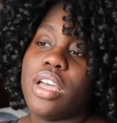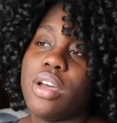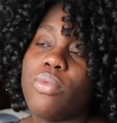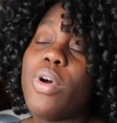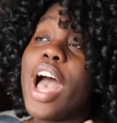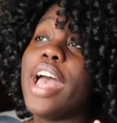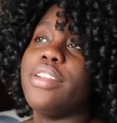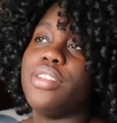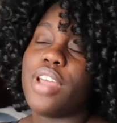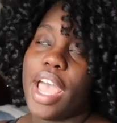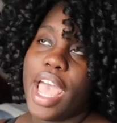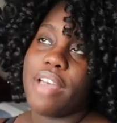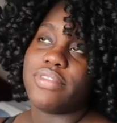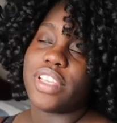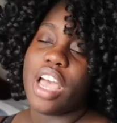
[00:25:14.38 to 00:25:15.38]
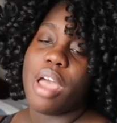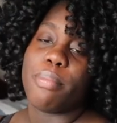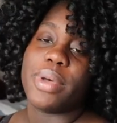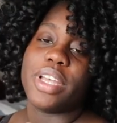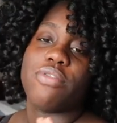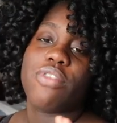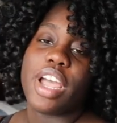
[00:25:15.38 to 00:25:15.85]
well, I, I have time,
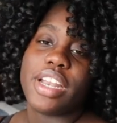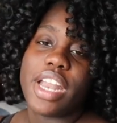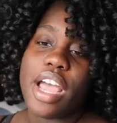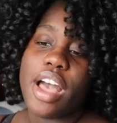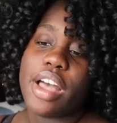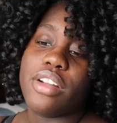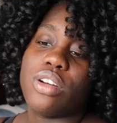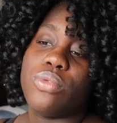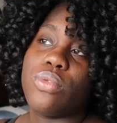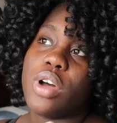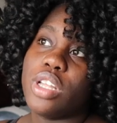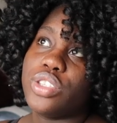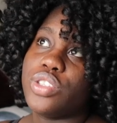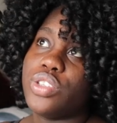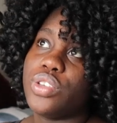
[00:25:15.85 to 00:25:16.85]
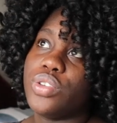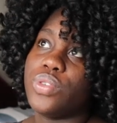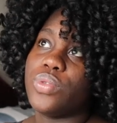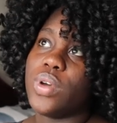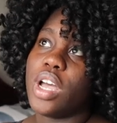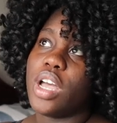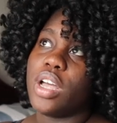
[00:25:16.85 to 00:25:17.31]
but right now I don't want
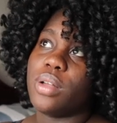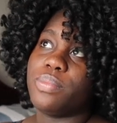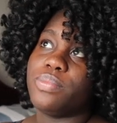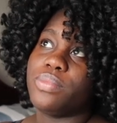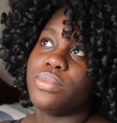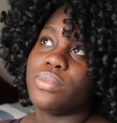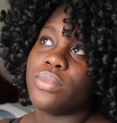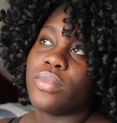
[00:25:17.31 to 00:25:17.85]
to, um,